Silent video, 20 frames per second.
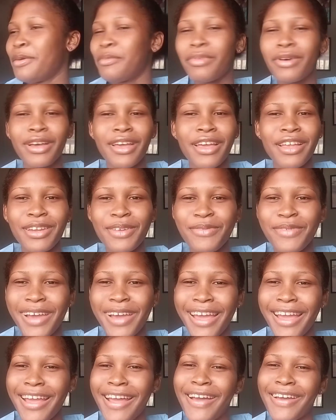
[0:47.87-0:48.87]
But
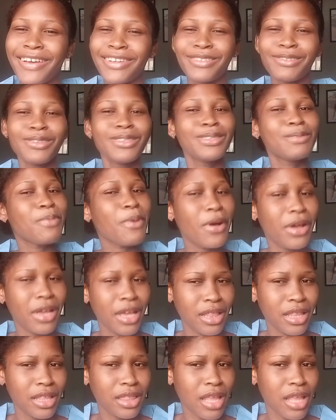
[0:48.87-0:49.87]
anyway, it won't spoil
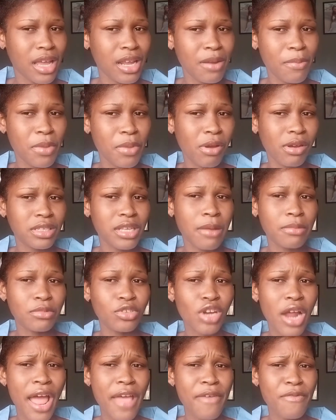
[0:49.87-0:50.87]
anything because I'm
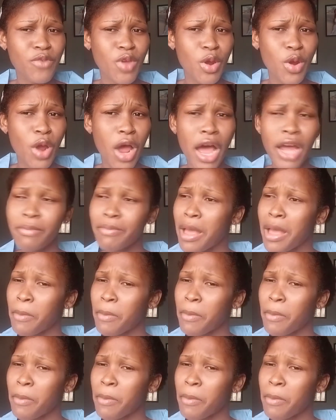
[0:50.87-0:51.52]
trying very hard.